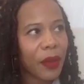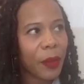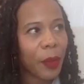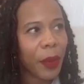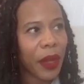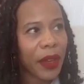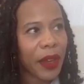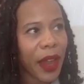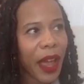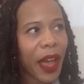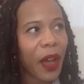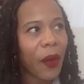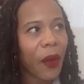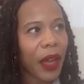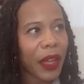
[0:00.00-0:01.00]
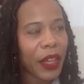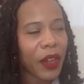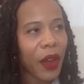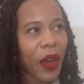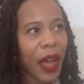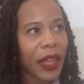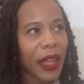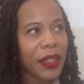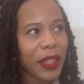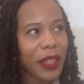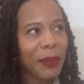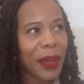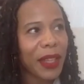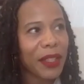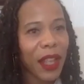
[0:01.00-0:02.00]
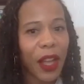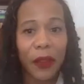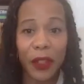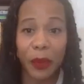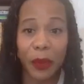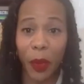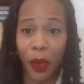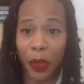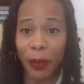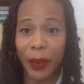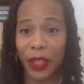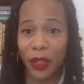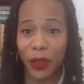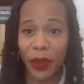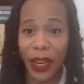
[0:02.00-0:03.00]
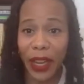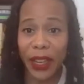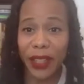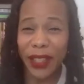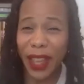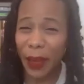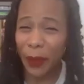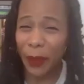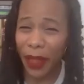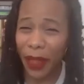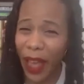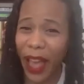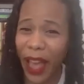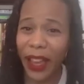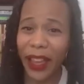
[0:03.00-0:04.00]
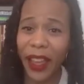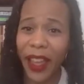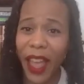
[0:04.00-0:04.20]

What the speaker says: But now, I see myself as both mixed race and Black,